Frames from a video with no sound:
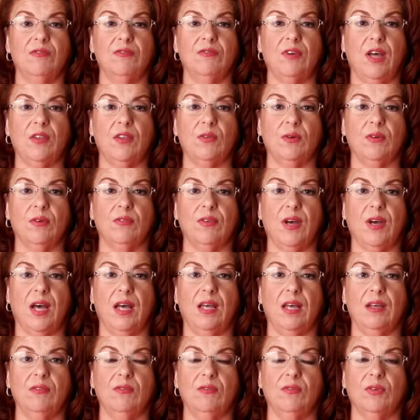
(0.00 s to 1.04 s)
father of
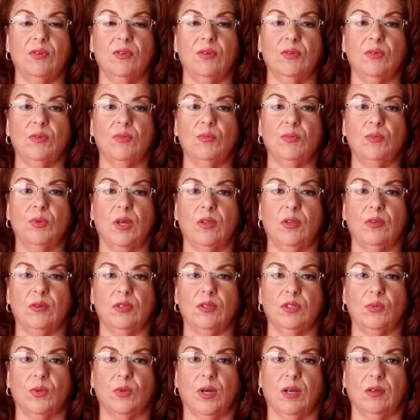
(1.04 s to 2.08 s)
5,
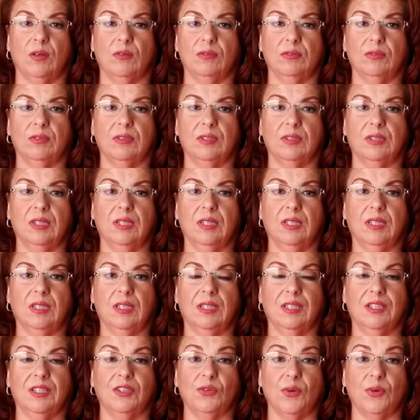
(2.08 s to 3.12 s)
brother of 12,
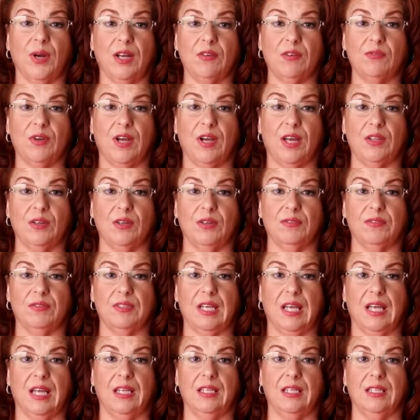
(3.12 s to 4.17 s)
grandfather of
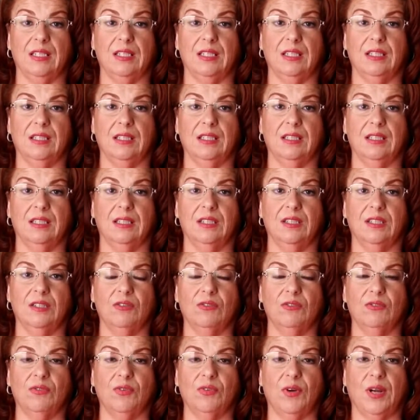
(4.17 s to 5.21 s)
10,
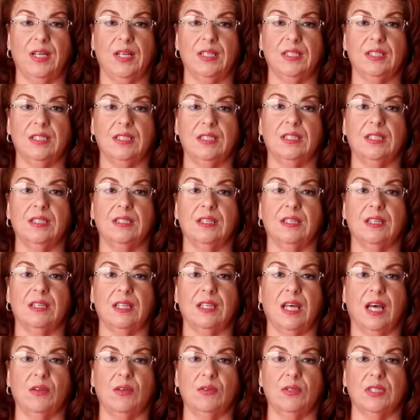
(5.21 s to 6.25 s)
friend to
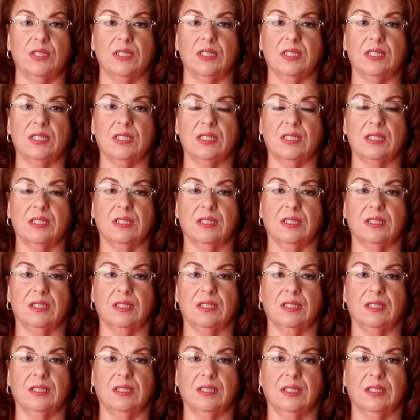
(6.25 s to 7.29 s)
thousands.
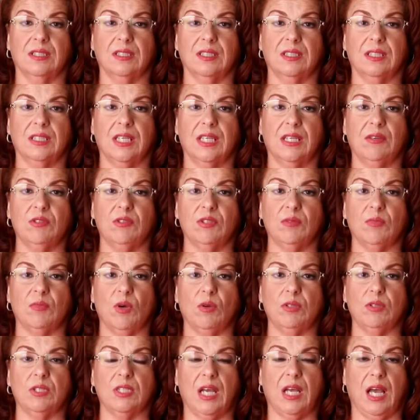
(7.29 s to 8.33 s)
He was the
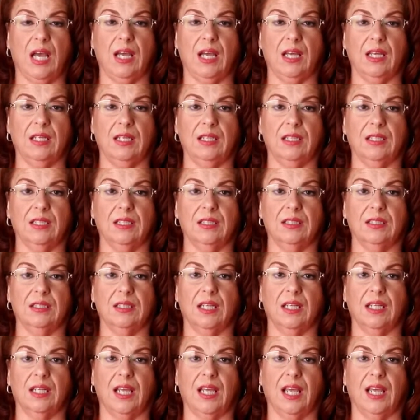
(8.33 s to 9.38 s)
most kind,
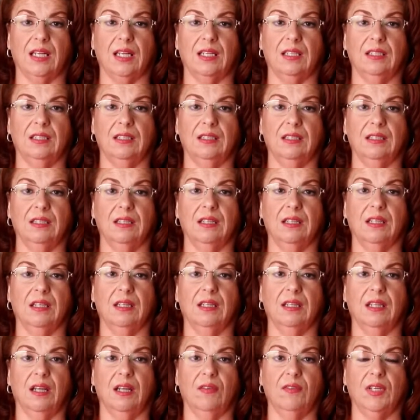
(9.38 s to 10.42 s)
dedicated,
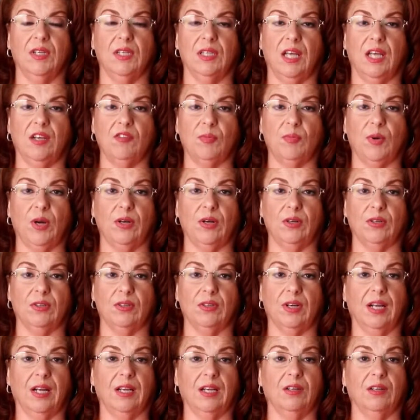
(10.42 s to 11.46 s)
loving life
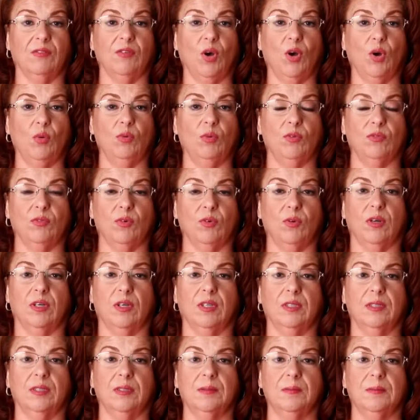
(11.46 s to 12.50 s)
partner I could have hoped
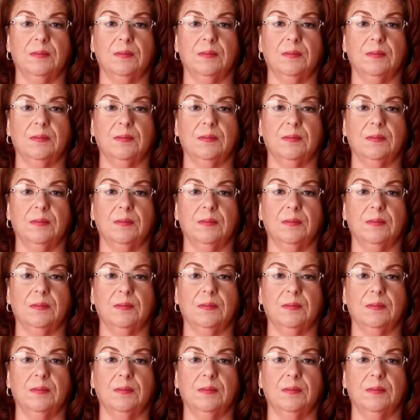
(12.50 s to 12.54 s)
for.